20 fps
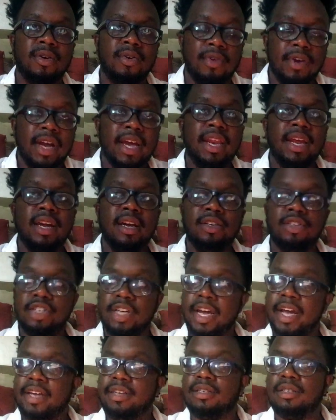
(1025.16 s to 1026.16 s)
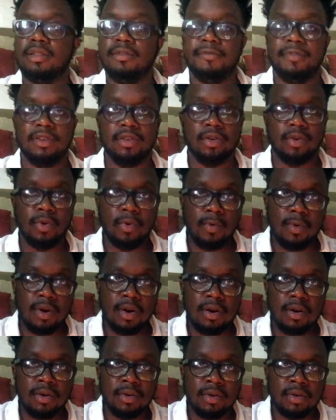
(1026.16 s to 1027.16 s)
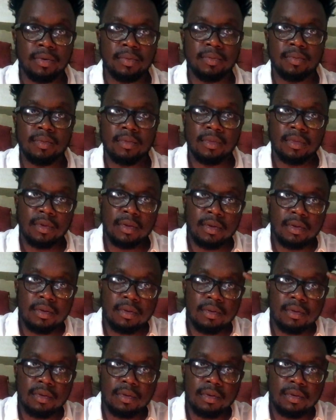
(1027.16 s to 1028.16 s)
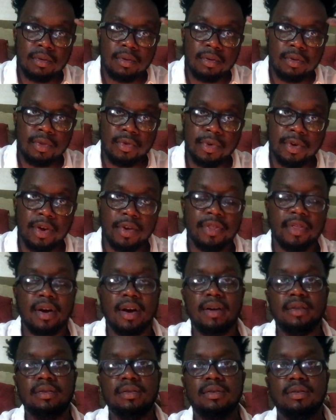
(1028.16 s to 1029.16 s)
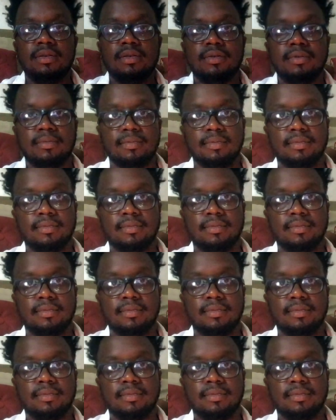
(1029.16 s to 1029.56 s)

Creating a change in the physical world through your thoughts.